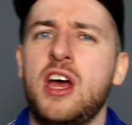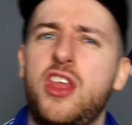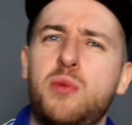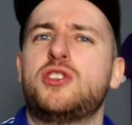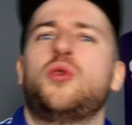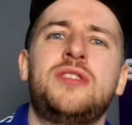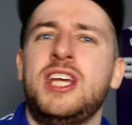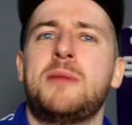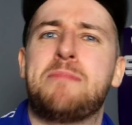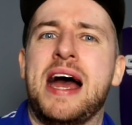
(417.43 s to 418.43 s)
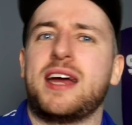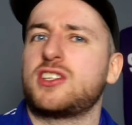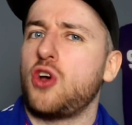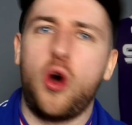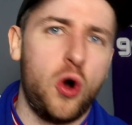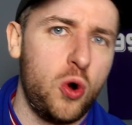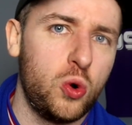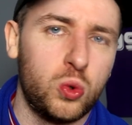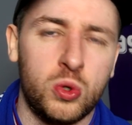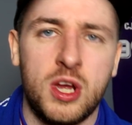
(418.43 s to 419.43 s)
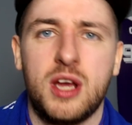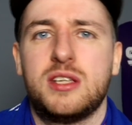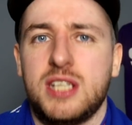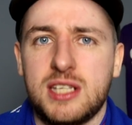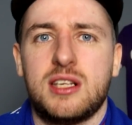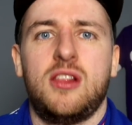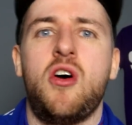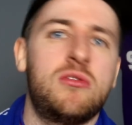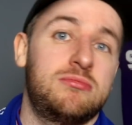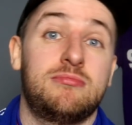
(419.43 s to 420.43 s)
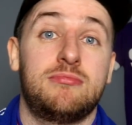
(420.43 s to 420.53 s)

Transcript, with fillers: that was on their backs all season long?